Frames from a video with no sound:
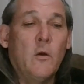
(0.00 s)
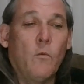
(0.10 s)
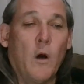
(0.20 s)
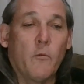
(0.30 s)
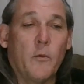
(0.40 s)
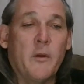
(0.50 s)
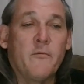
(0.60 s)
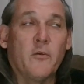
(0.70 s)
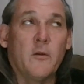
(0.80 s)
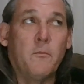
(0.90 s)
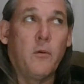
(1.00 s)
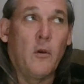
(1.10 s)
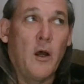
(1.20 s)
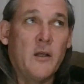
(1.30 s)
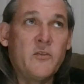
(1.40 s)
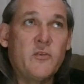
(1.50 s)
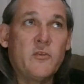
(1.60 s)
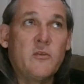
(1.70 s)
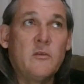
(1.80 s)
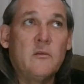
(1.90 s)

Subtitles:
One would be for the plus